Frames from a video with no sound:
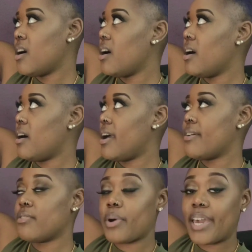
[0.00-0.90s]

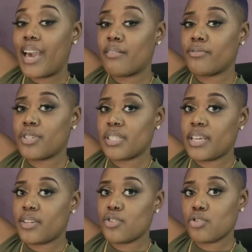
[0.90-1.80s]
heavyweight canvas
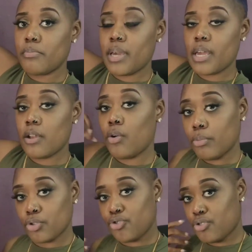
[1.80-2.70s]
there to make it a lot
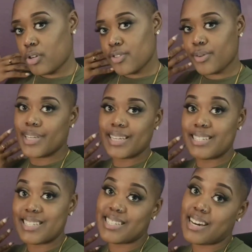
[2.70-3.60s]
more stronger so it
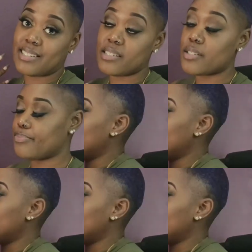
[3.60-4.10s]
can stand.